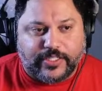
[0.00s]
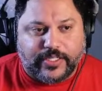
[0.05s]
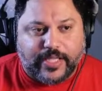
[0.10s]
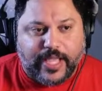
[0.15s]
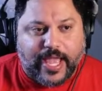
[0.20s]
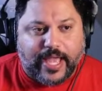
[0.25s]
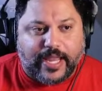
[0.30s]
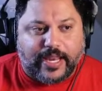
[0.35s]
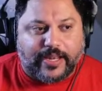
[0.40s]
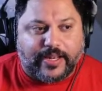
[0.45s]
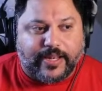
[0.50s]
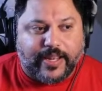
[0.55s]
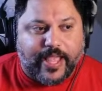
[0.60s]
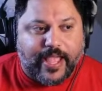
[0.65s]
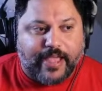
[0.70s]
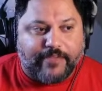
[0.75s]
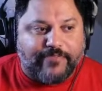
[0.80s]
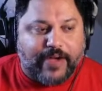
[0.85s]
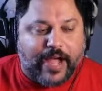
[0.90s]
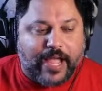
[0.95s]
And
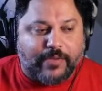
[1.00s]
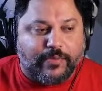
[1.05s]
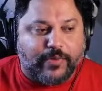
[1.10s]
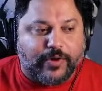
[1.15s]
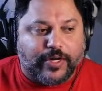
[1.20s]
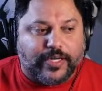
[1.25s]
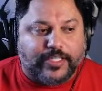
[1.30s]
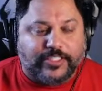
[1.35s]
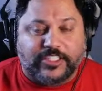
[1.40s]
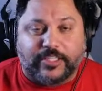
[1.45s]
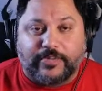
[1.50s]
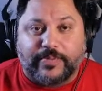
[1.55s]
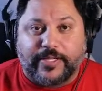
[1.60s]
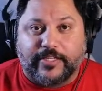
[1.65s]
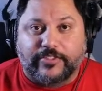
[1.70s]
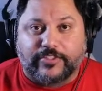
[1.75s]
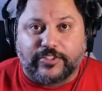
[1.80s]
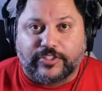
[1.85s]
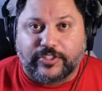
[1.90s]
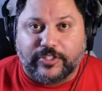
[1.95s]
if I were in somebody
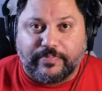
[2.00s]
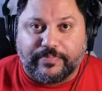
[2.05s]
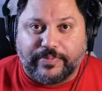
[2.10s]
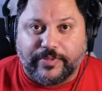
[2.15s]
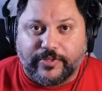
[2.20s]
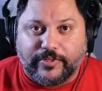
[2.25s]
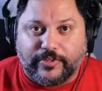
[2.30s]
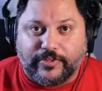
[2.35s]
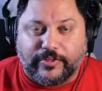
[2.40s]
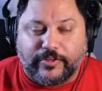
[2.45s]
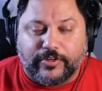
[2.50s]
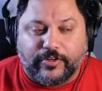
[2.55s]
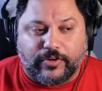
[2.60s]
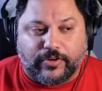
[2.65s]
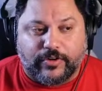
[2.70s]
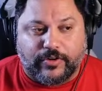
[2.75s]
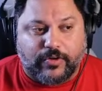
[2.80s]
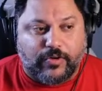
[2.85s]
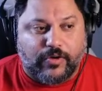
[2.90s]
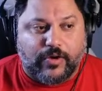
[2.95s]
else's
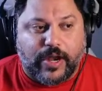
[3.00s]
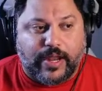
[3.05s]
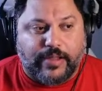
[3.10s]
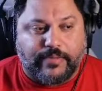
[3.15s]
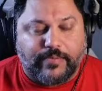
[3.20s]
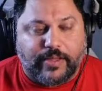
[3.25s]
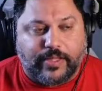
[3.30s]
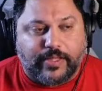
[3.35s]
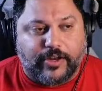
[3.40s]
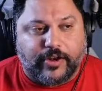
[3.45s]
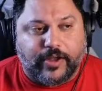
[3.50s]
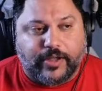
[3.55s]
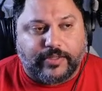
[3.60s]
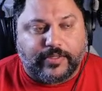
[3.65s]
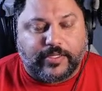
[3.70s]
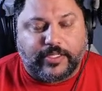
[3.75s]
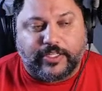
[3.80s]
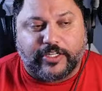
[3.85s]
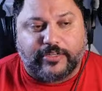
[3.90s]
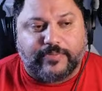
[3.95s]
computer or I
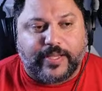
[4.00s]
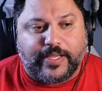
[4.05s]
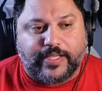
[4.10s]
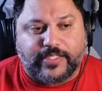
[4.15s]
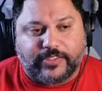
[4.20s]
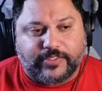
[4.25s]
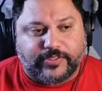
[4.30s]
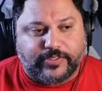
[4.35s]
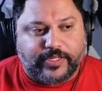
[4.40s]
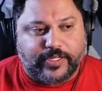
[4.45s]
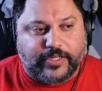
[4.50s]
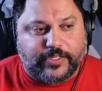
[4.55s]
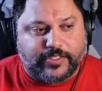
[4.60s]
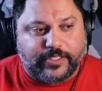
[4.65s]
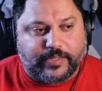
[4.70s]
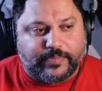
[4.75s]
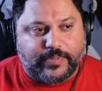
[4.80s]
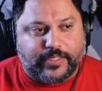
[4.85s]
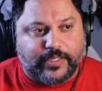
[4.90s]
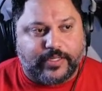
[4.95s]
cleared my history or
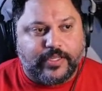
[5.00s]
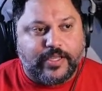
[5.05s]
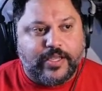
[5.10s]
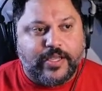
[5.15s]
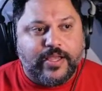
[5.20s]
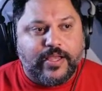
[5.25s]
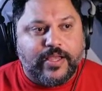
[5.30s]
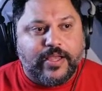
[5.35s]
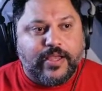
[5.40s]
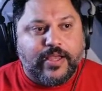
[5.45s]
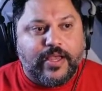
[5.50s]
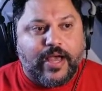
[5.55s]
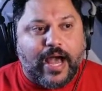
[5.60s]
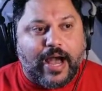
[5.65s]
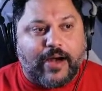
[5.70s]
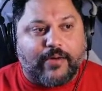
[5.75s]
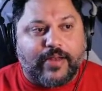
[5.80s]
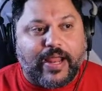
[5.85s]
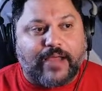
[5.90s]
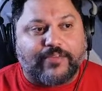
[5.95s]
something, I
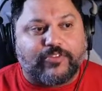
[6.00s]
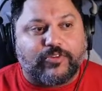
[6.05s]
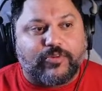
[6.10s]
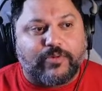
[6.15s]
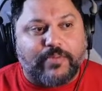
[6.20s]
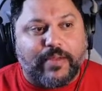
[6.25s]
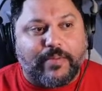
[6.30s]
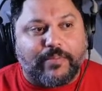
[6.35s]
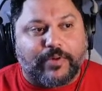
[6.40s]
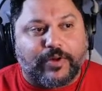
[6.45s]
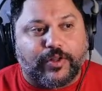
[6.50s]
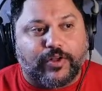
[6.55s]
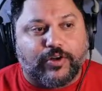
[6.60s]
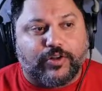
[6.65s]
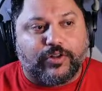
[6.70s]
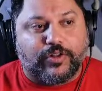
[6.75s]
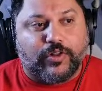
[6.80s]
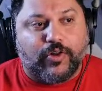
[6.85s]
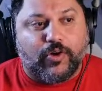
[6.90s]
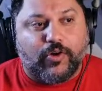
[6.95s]
would have to remember to go to
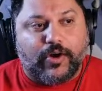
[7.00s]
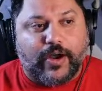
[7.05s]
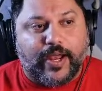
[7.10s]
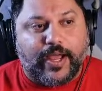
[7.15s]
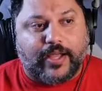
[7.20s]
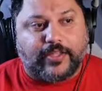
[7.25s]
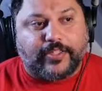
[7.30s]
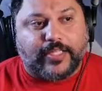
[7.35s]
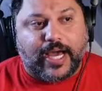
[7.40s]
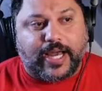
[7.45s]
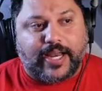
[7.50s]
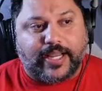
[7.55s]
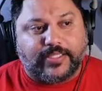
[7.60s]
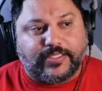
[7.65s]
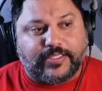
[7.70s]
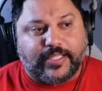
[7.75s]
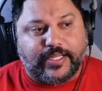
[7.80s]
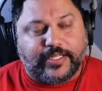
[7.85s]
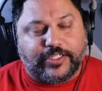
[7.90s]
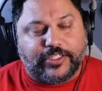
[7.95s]

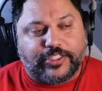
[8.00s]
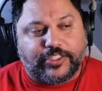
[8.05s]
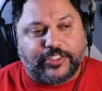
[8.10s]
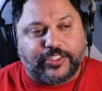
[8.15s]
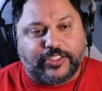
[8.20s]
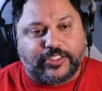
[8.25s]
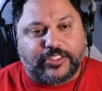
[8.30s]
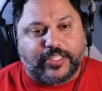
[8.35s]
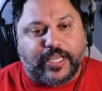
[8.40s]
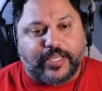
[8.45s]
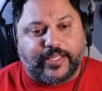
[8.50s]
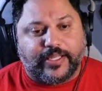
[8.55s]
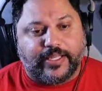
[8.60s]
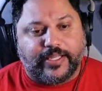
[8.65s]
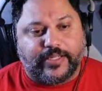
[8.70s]
lore.sh to sign in.